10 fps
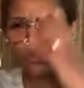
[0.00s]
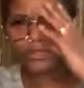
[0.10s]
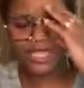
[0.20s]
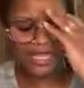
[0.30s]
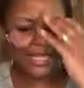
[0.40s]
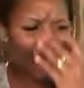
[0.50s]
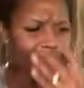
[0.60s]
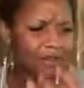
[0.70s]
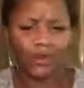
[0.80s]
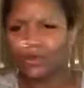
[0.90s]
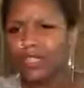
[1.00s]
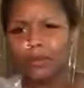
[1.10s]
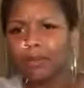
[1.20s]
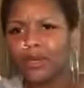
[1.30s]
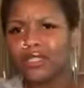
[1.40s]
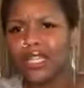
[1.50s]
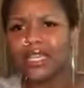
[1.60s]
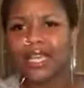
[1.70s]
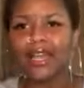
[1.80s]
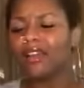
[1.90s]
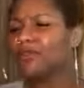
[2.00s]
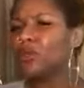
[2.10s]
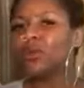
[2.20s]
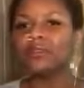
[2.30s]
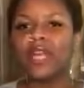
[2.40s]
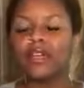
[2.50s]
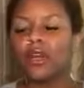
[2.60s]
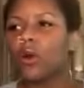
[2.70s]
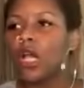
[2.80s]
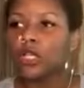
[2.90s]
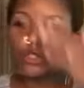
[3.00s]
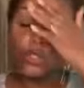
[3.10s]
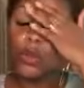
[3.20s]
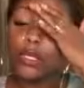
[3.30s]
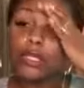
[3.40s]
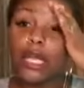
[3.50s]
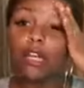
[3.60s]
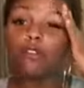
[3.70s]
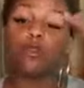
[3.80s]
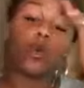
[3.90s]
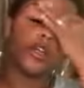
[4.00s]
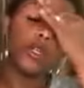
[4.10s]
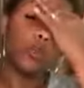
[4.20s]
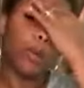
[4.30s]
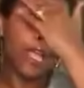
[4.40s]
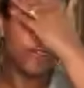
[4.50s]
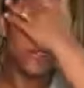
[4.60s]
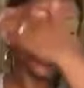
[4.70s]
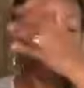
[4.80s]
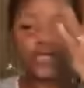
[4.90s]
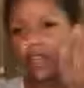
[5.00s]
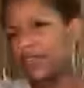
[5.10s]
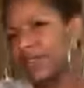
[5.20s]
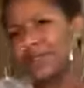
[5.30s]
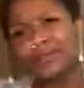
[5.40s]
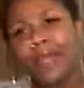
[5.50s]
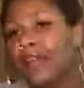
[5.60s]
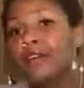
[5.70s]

take care of you. If them people don't take care of you, if they don't do anything for you, pay for anything for you,